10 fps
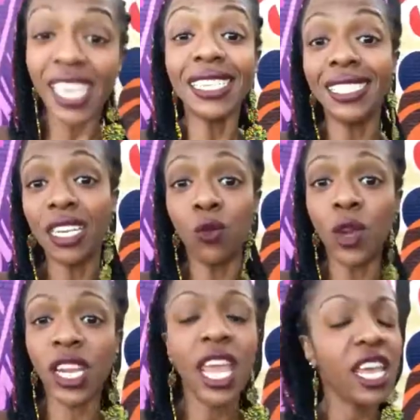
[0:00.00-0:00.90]
he
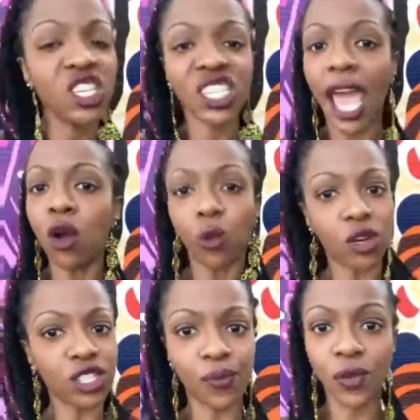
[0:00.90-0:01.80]
did win. He just
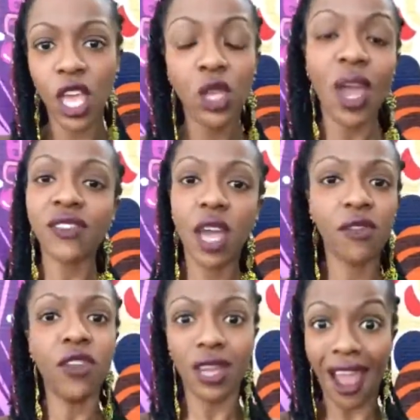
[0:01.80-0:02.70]
outworked him. You have to
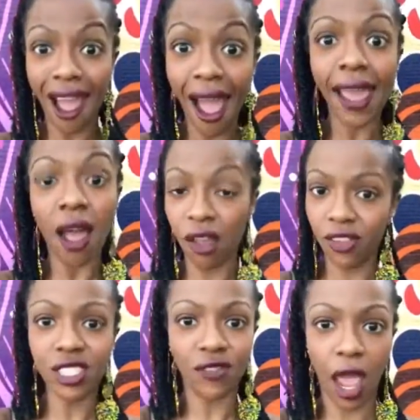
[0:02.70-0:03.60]
have a very high
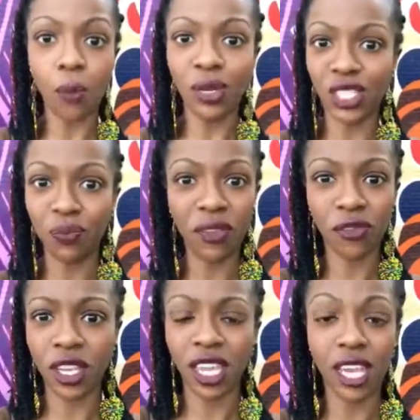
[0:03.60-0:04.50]
offensive output to beat
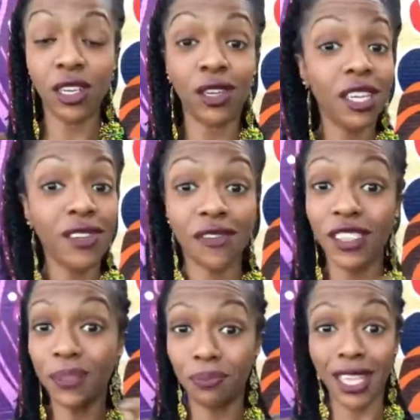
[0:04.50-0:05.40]
Frankie Edgar, even if
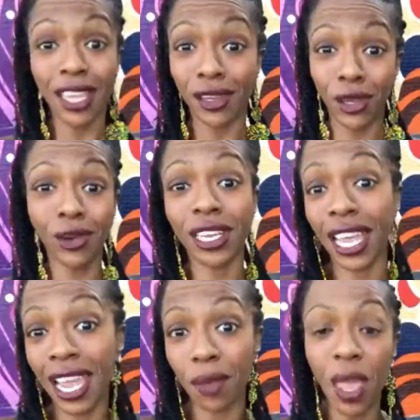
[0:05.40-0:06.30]
he's playing your
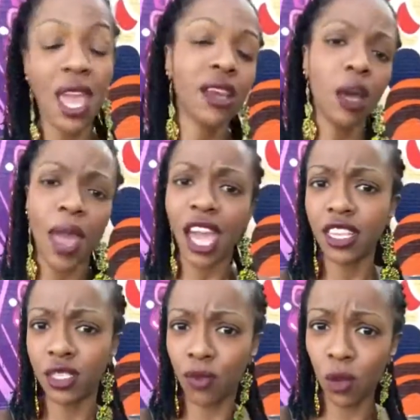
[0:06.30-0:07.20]
game. Cub had
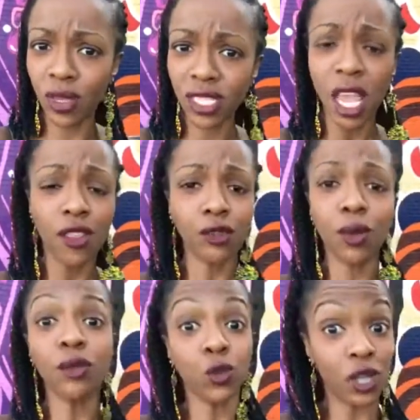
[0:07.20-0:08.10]
his moments. There
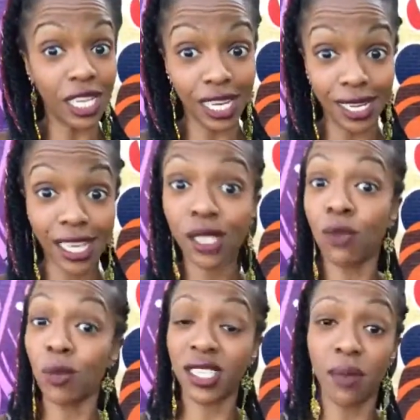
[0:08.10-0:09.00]
was moments where he
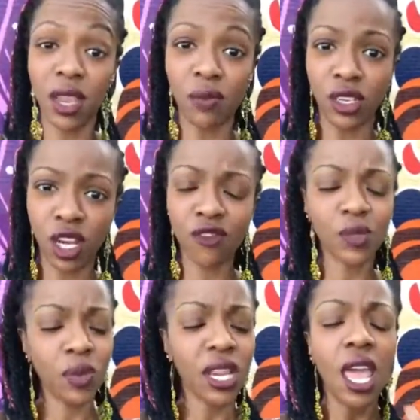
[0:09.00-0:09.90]
connected, moments that made me
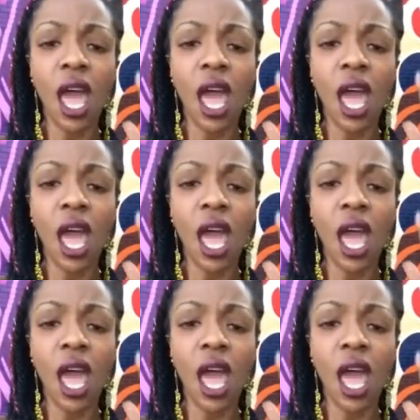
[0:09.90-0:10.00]
nervous, but